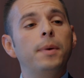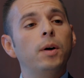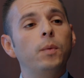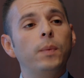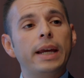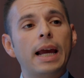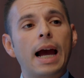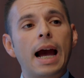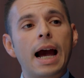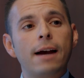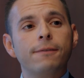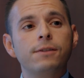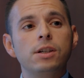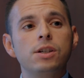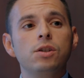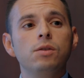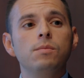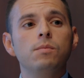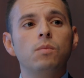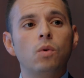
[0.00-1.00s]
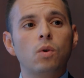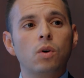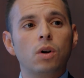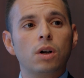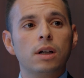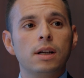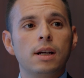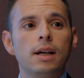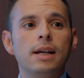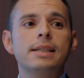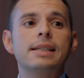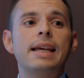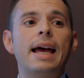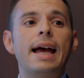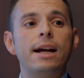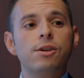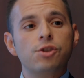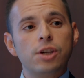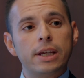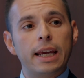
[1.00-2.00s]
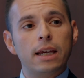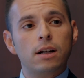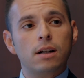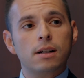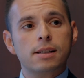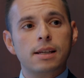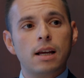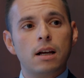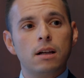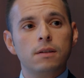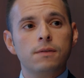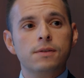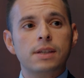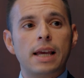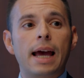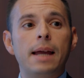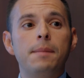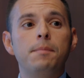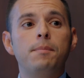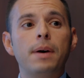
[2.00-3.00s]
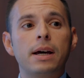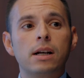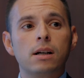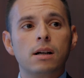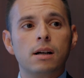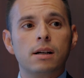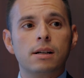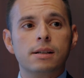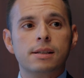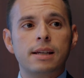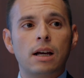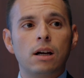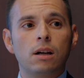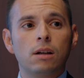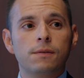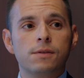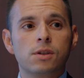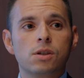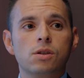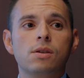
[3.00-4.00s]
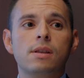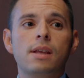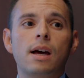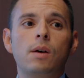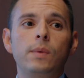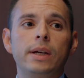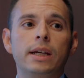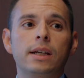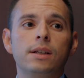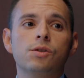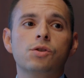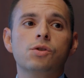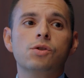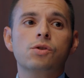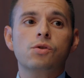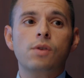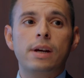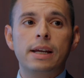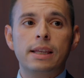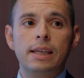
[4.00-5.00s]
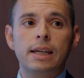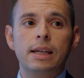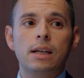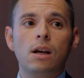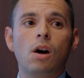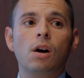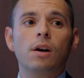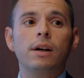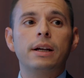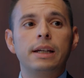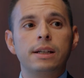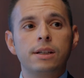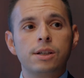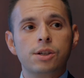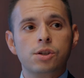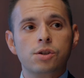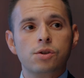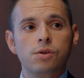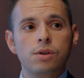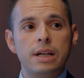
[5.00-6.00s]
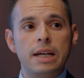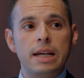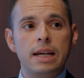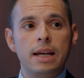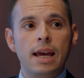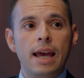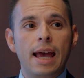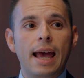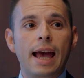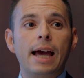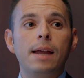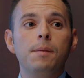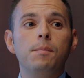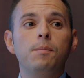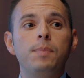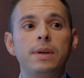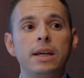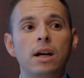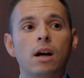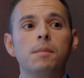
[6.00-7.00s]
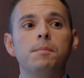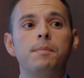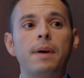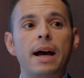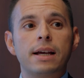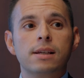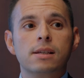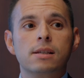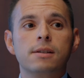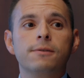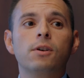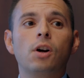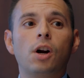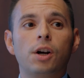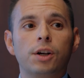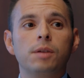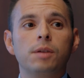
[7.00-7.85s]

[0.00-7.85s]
but we have to do more to educate ourselves and better ourselves so that we can strengthen our industry and be our best for our